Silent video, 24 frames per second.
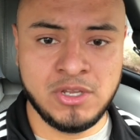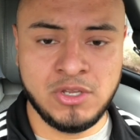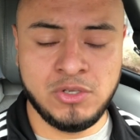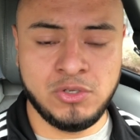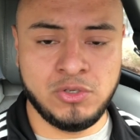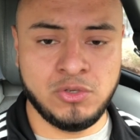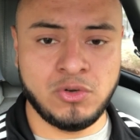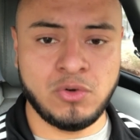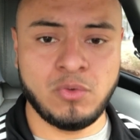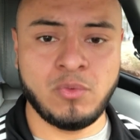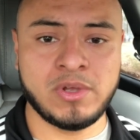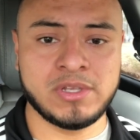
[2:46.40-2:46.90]

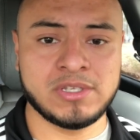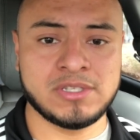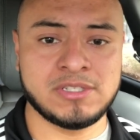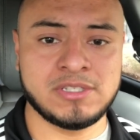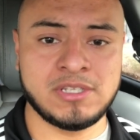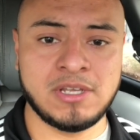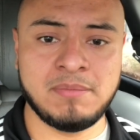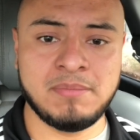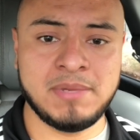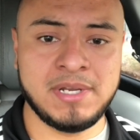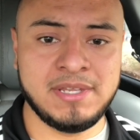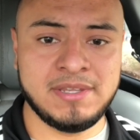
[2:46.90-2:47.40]
You don't want
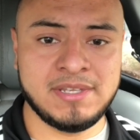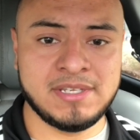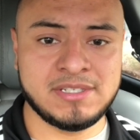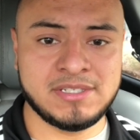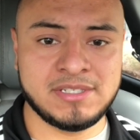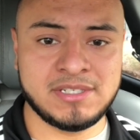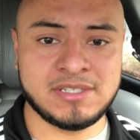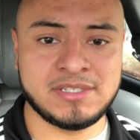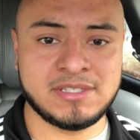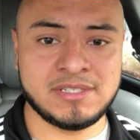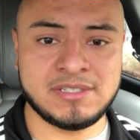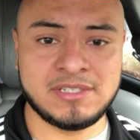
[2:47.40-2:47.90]
somebody that's
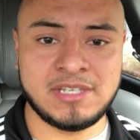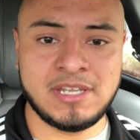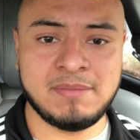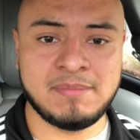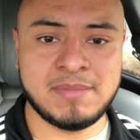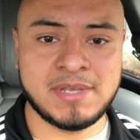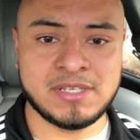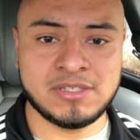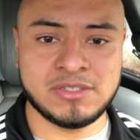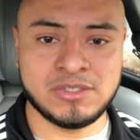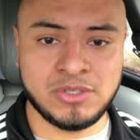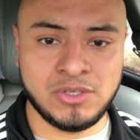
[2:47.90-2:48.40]
just the same
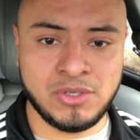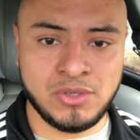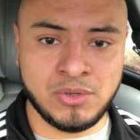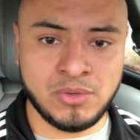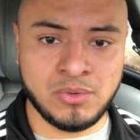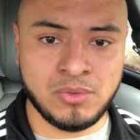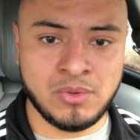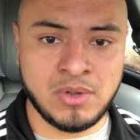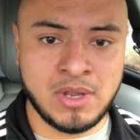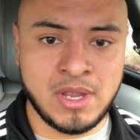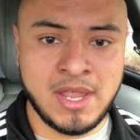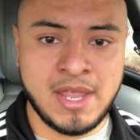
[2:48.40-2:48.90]
as
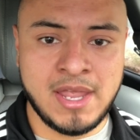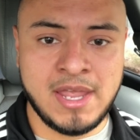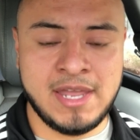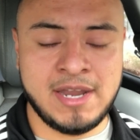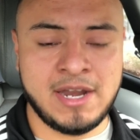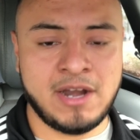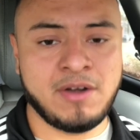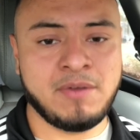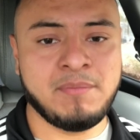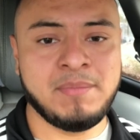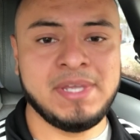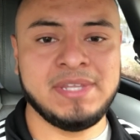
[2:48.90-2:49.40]
you. And I
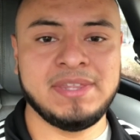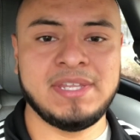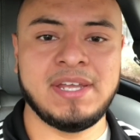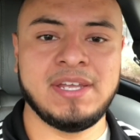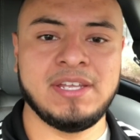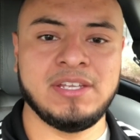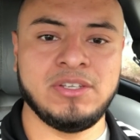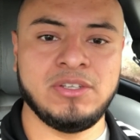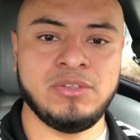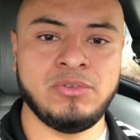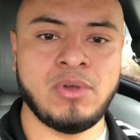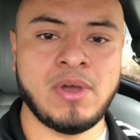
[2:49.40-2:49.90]
don't mean that
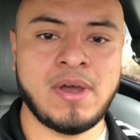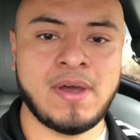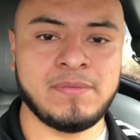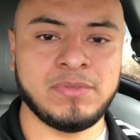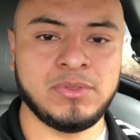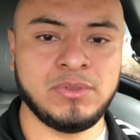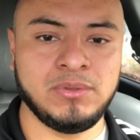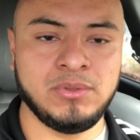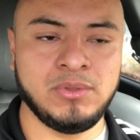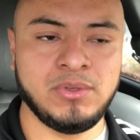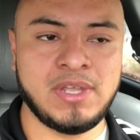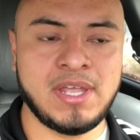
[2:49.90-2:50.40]
you
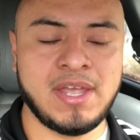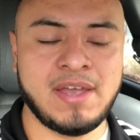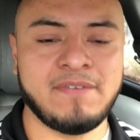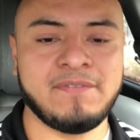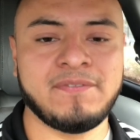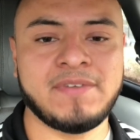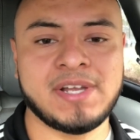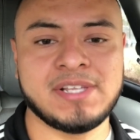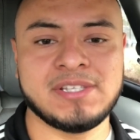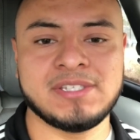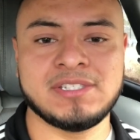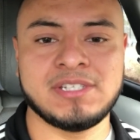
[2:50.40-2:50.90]
can't
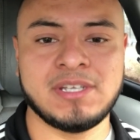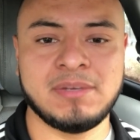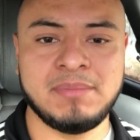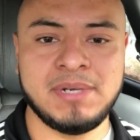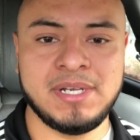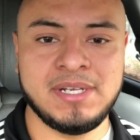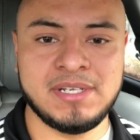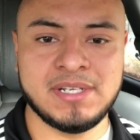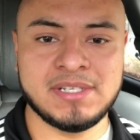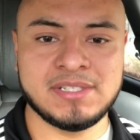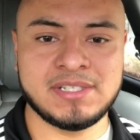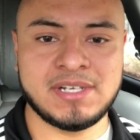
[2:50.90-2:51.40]
find somebody
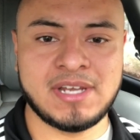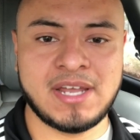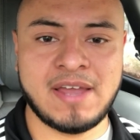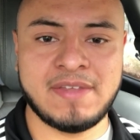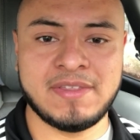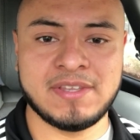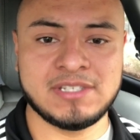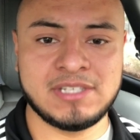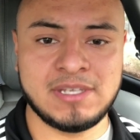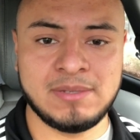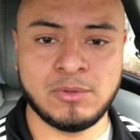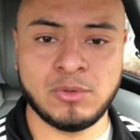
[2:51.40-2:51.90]
that doesn't have the
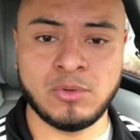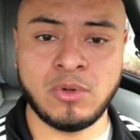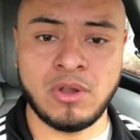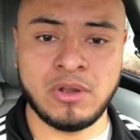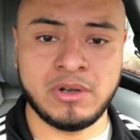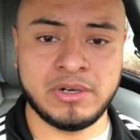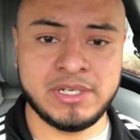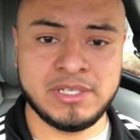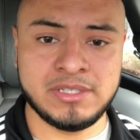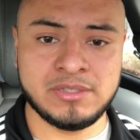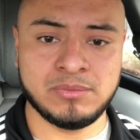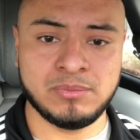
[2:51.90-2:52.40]
same
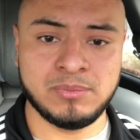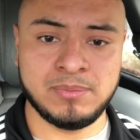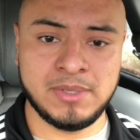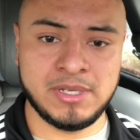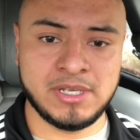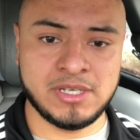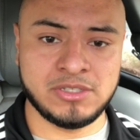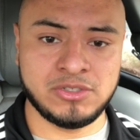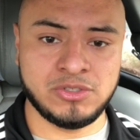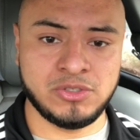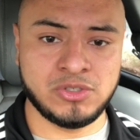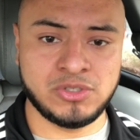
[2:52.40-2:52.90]
qualities,
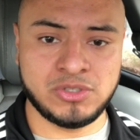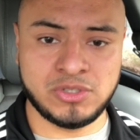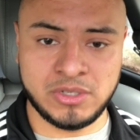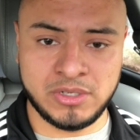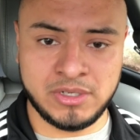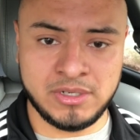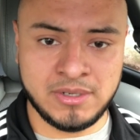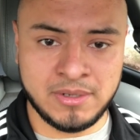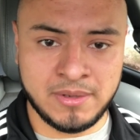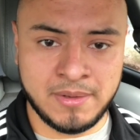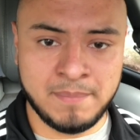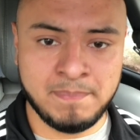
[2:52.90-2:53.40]
because you
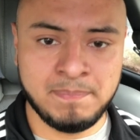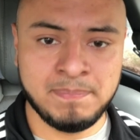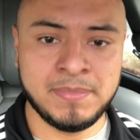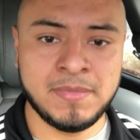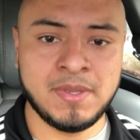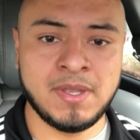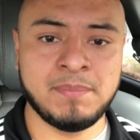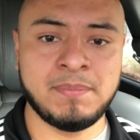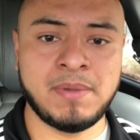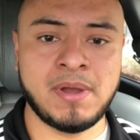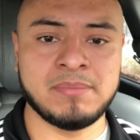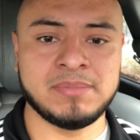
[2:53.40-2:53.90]
should.
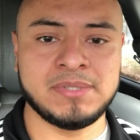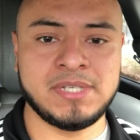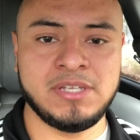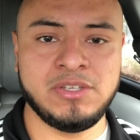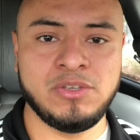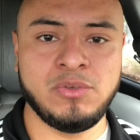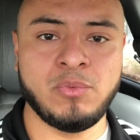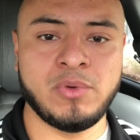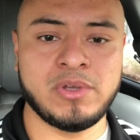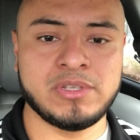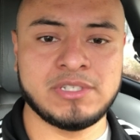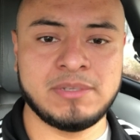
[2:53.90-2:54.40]
But I'm saying
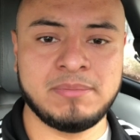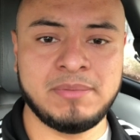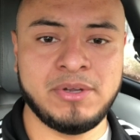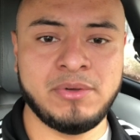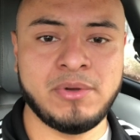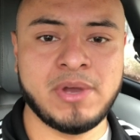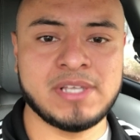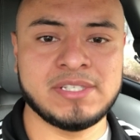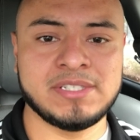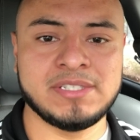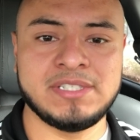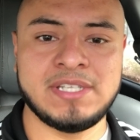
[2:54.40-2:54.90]
you want somebody who
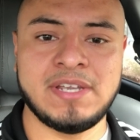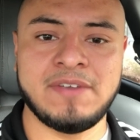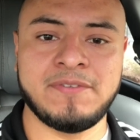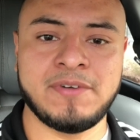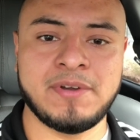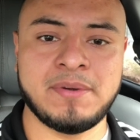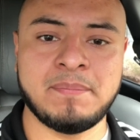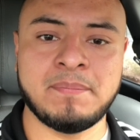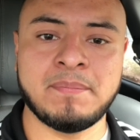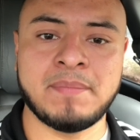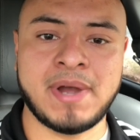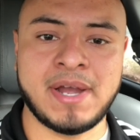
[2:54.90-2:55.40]
has a
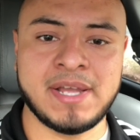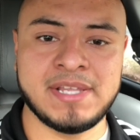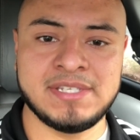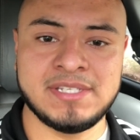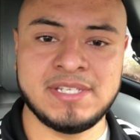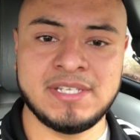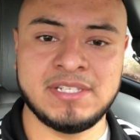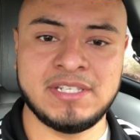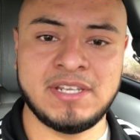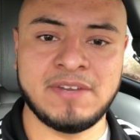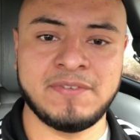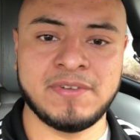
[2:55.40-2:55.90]
different
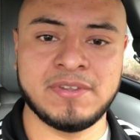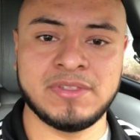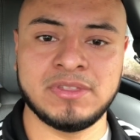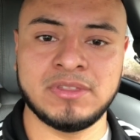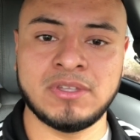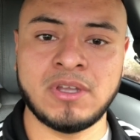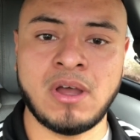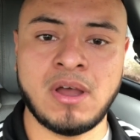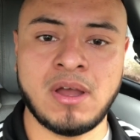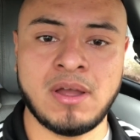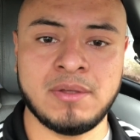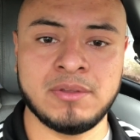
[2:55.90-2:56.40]
mindset, different
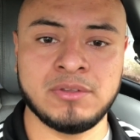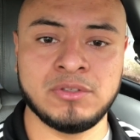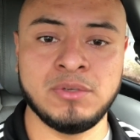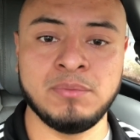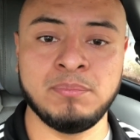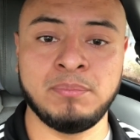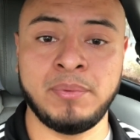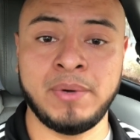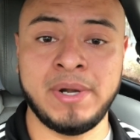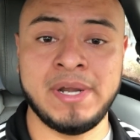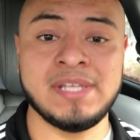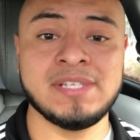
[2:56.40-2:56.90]
thought, to
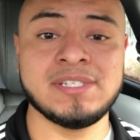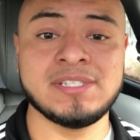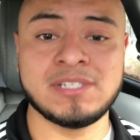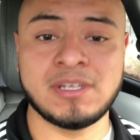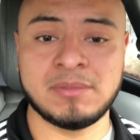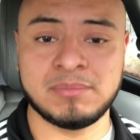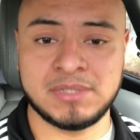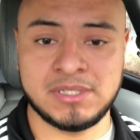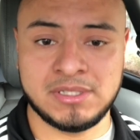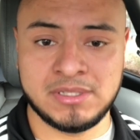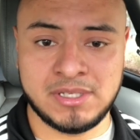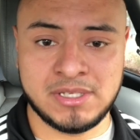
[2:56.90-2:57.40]
bring
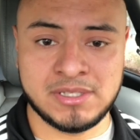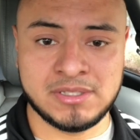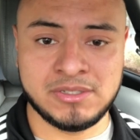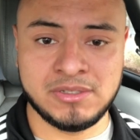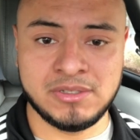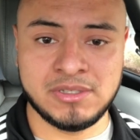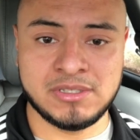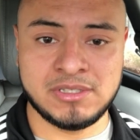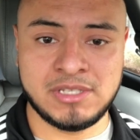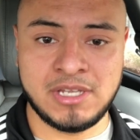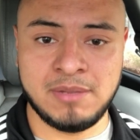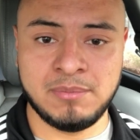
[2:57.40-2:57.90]
something into
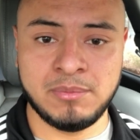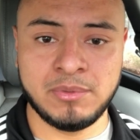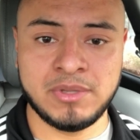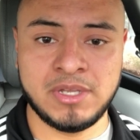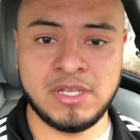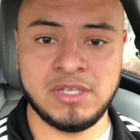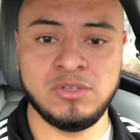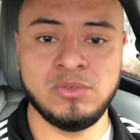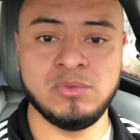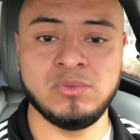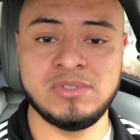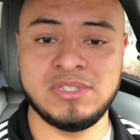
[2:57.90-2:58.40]
the table that
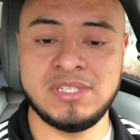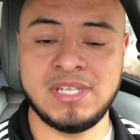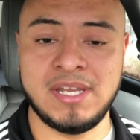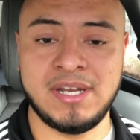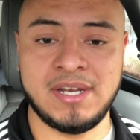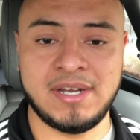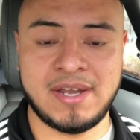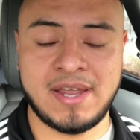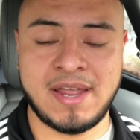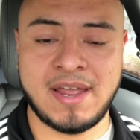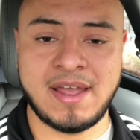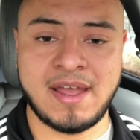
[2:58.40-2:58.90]
you
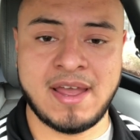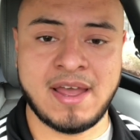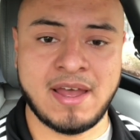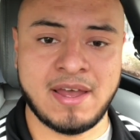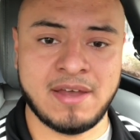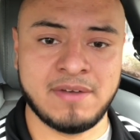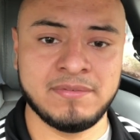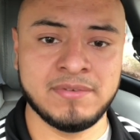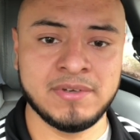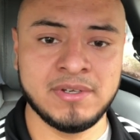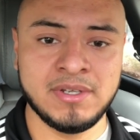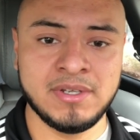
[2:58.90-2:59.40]
didn't have.